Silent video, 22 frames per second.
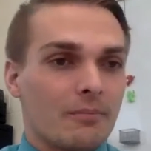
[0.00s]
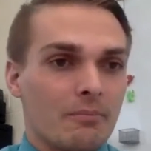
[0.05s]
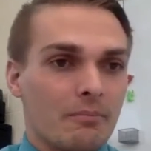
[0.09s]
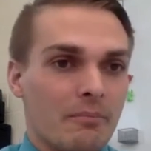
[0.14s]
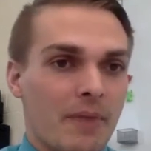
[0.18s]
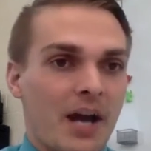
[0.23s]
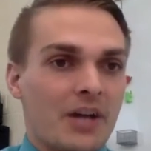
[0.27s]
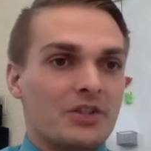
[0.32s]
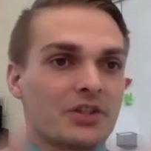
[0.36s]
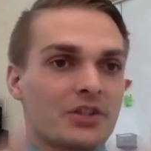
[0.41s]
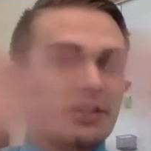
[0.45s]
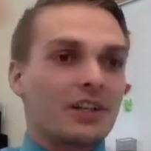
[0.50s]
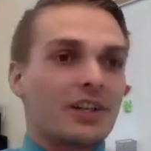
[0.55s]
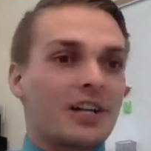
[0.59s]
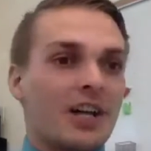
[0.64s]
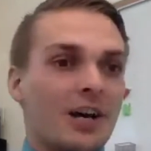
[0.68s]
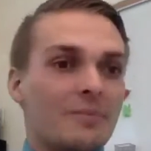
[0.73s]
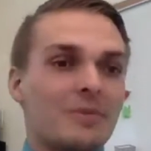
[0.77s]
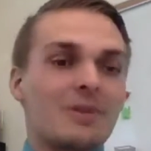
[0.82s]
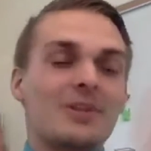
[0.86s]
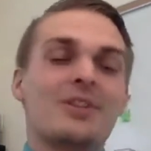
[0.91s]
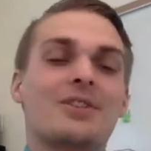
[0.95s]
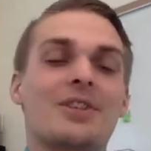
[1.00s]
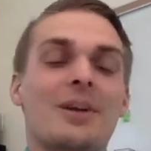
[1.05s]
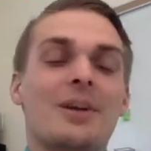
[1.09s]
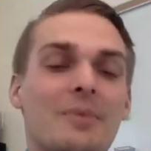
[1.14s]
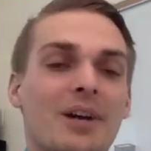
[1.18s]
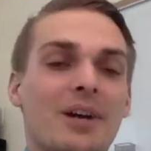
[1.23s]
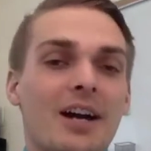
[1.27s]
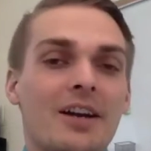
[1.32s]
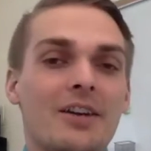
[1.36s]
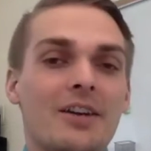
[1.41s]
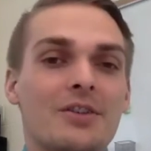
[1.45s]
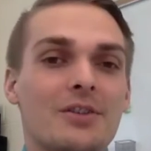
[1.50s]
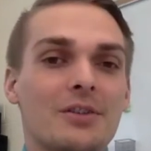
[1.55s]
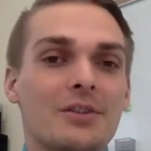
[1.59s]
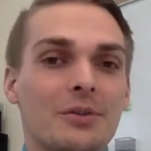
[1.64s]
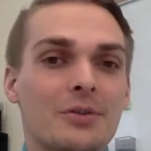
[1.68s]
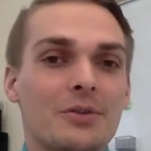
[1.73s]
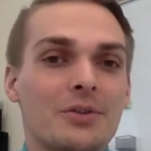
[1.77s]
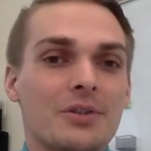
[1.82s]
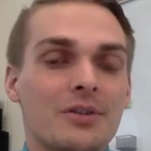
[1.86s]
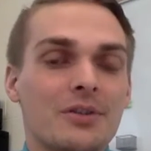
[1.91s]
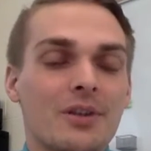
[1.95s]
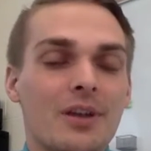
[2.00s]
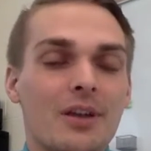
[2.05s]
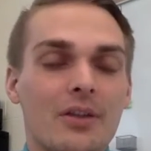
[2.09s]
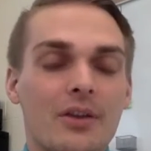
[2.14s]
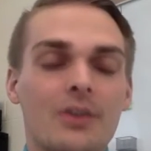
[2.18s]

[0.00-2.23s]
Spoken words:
magically coming to some kind of solution.